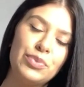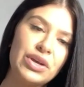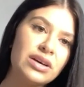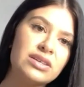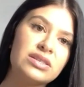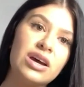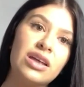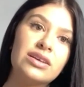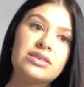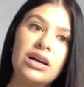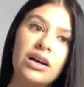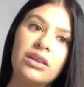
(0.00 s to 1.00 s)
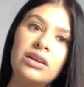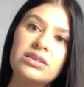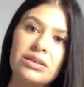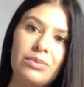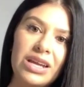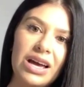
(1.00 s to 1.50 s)
because the second that
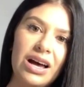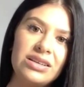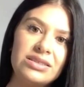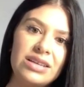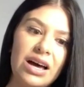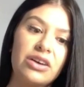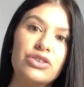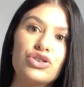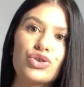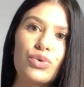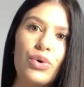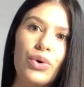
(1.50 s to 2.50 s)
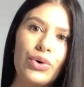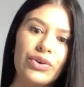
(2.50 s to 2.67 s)
somebody has that control,